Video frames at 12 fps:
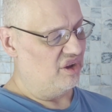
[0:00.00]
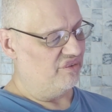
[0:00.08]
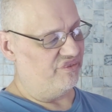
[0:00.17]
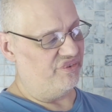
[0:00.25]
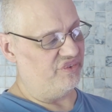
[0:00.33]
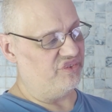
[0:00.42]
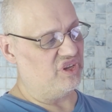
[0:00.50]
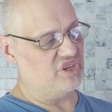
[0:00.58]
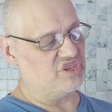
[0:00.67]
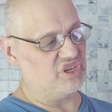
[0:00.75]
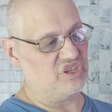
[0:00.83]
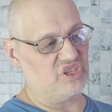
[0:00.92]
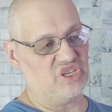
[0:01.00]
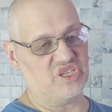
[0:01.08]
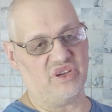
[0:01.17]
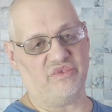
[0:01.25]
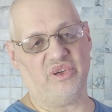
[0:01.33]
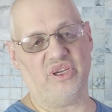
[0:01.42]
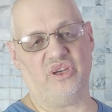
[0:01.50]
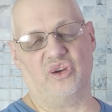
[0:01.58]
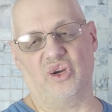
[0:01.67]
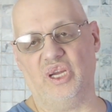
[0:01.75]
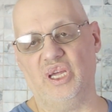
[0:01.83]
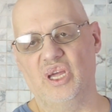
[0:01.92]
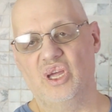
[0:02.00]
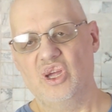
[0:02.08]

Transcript: 50, 60, 70-degree